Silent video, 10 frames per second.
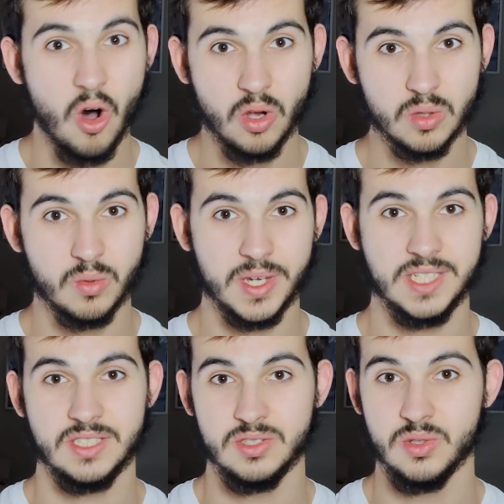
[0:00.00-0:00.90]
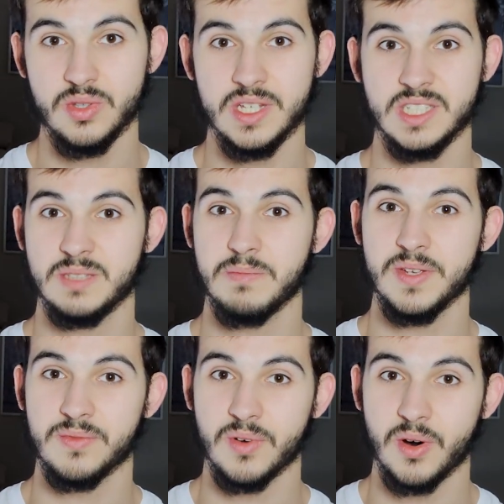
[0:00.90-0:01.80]
always do this
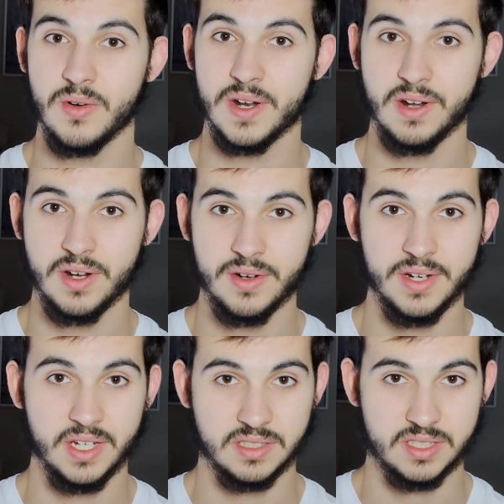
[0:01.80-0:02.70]
before a learning